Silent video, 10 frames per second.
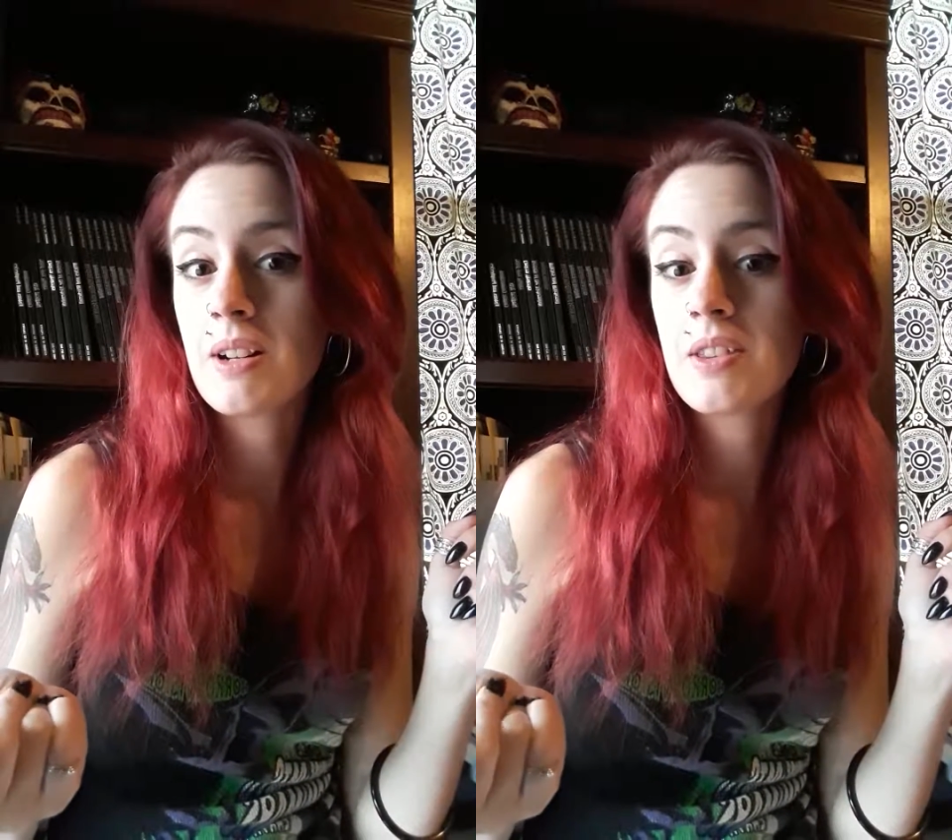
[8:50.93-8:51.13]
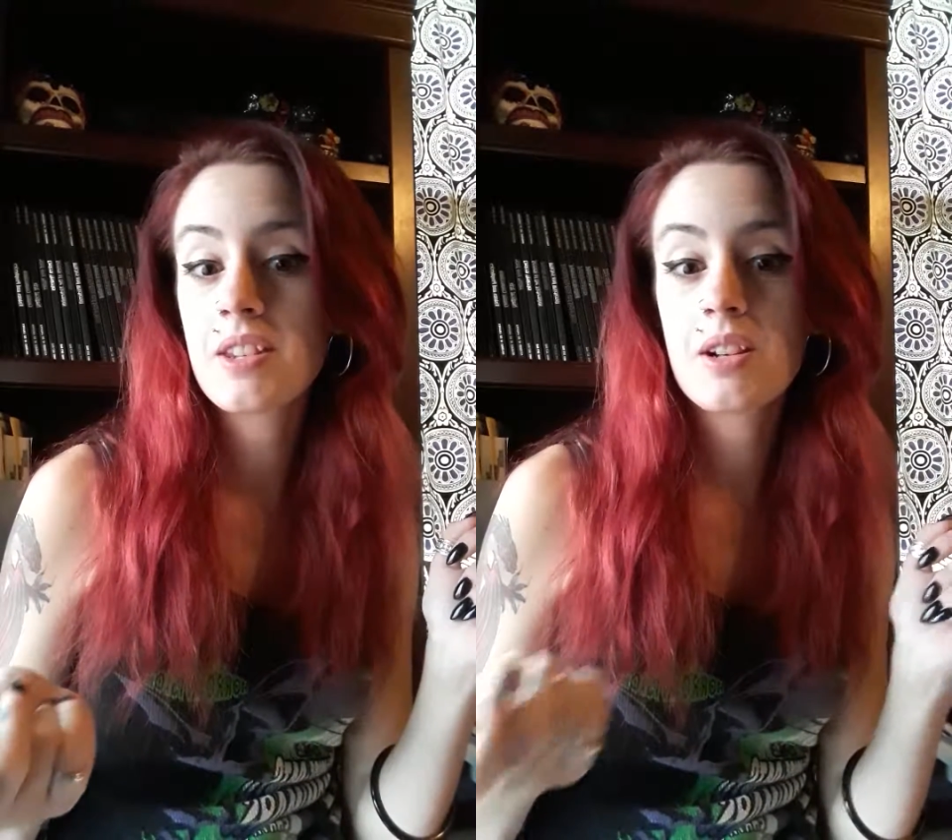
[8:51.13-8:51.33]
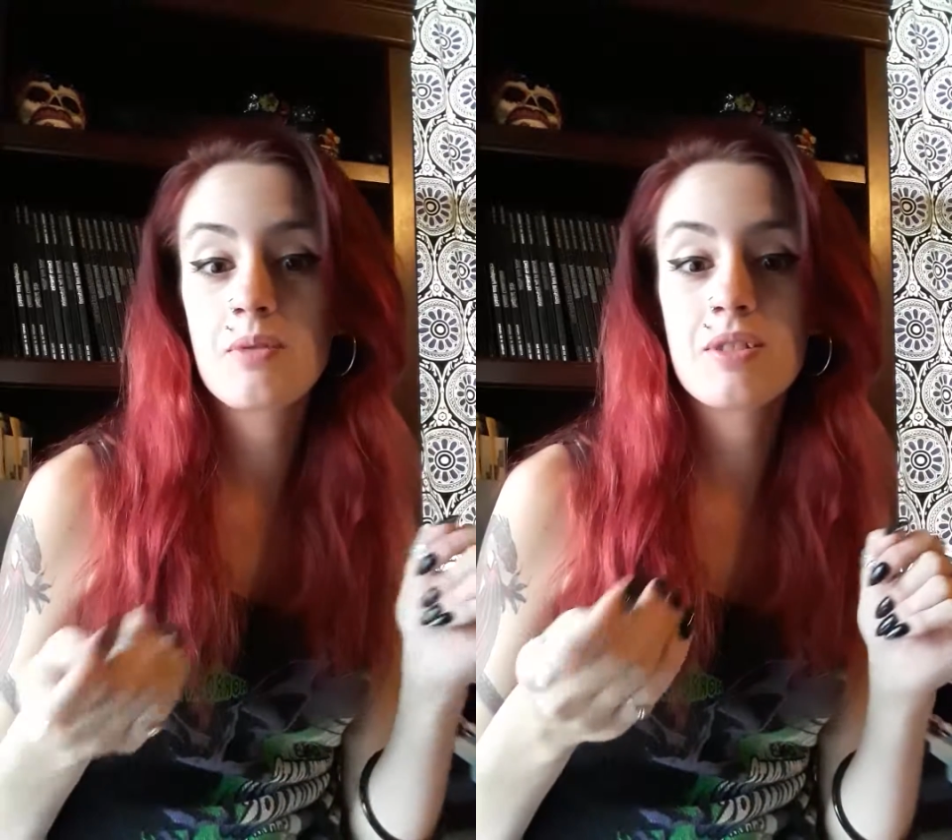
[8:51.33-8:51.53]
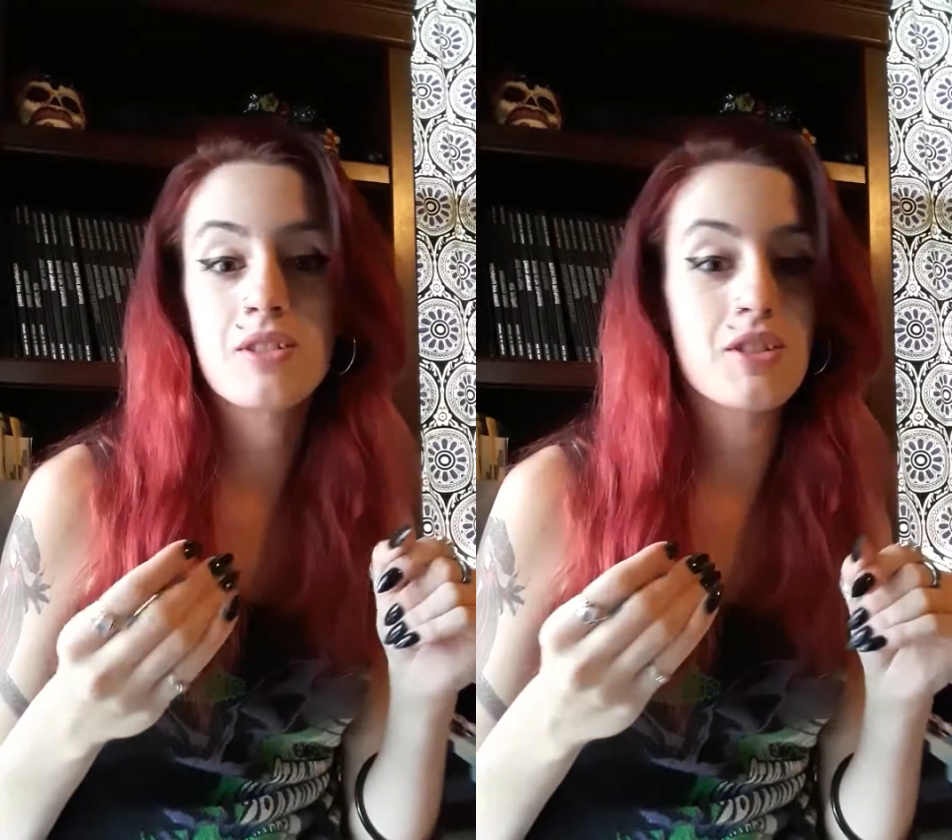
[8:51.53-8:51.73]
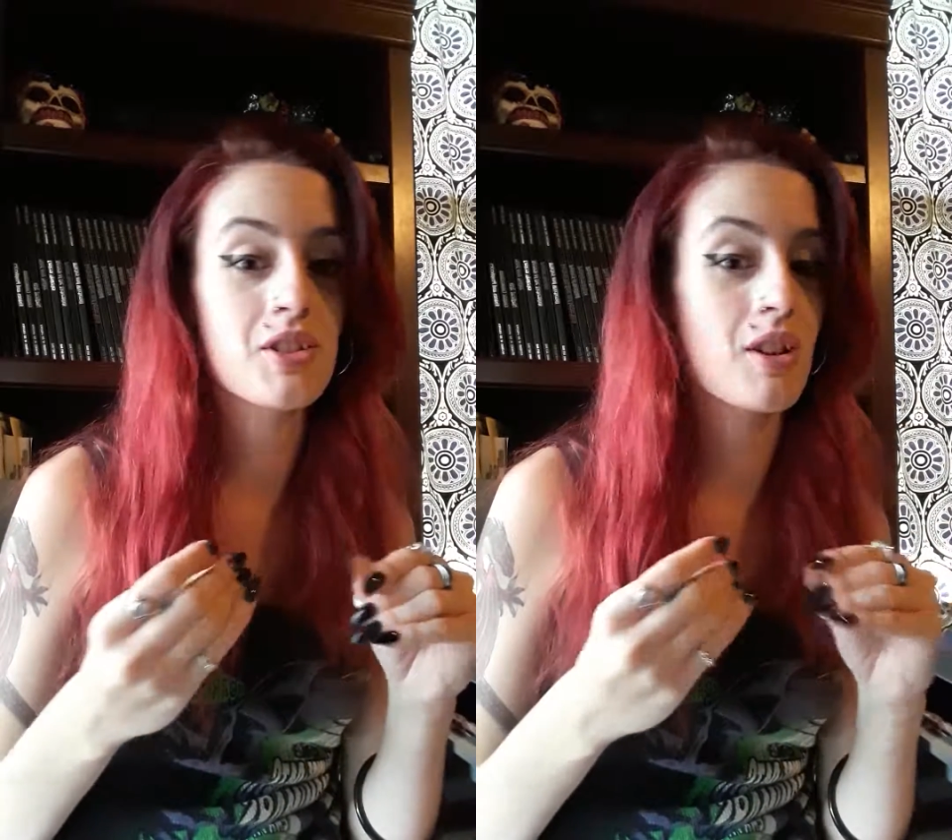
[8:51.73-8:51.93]
out there
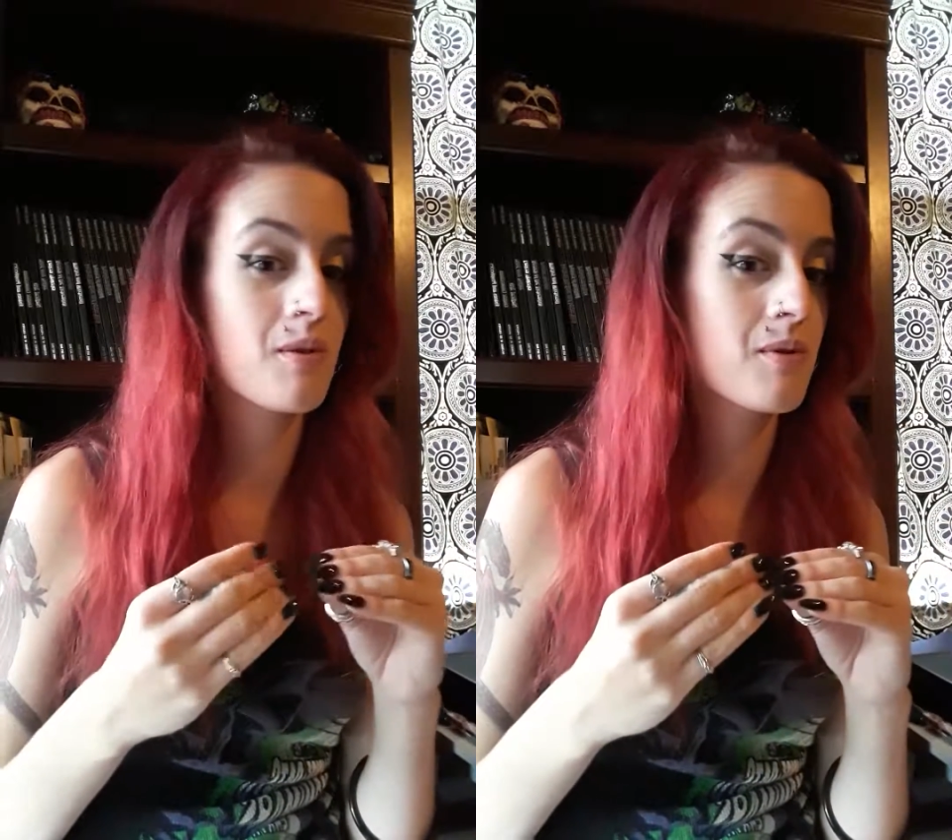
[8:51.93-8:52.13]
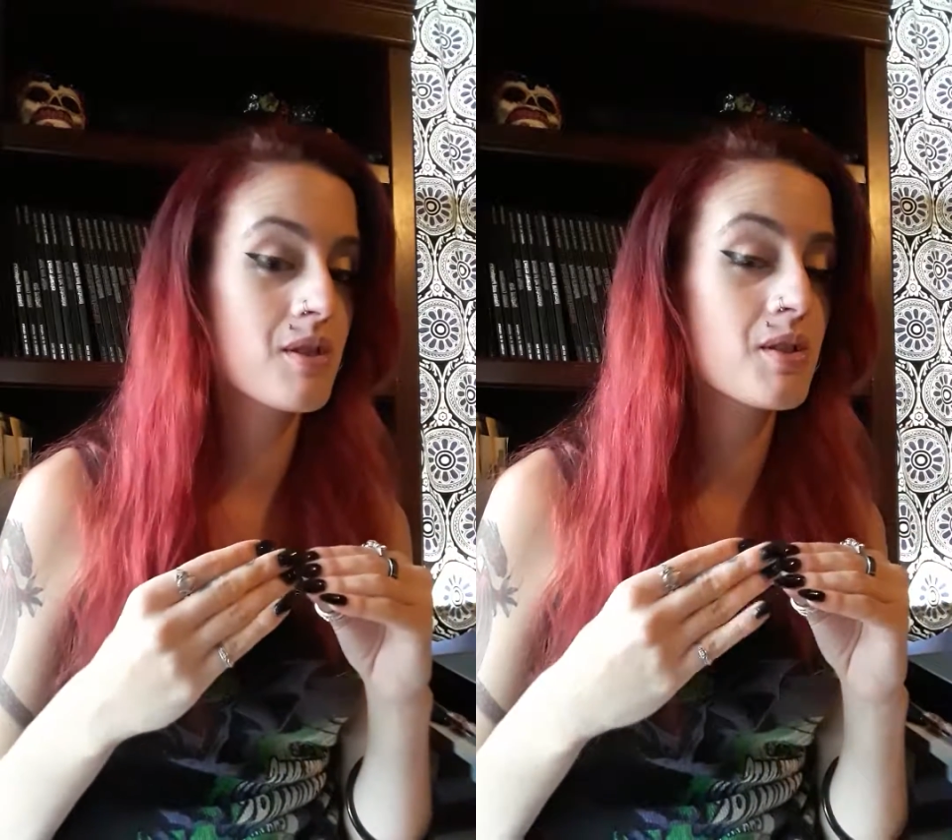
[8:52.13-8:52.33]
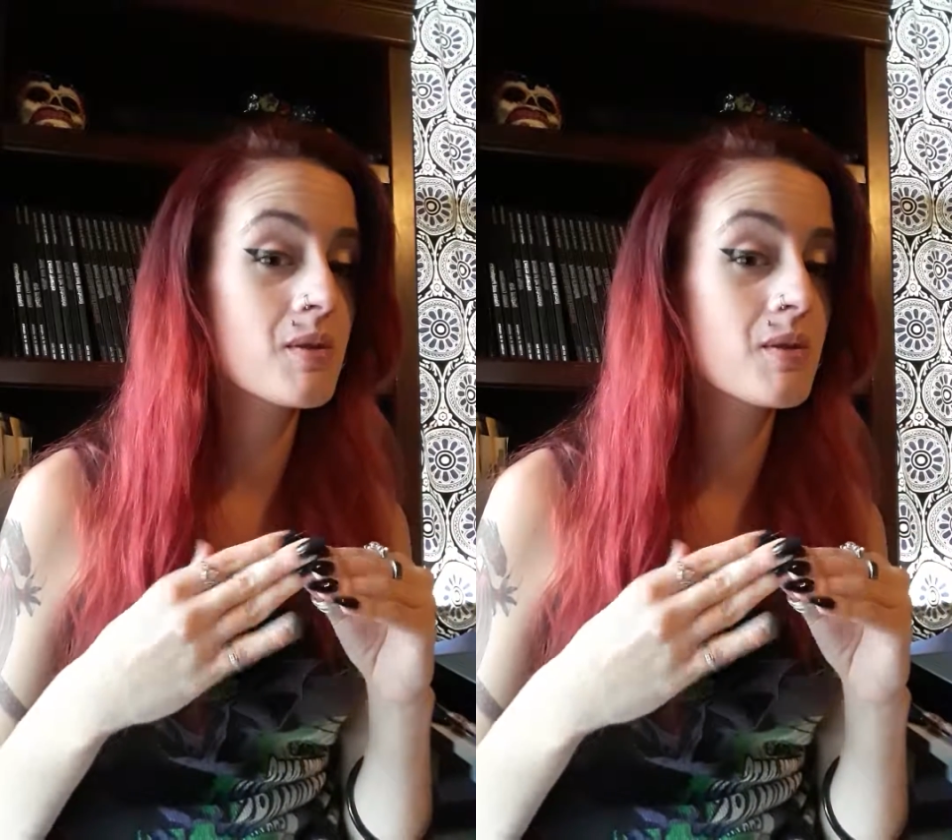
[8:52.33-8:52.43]
was Star Wars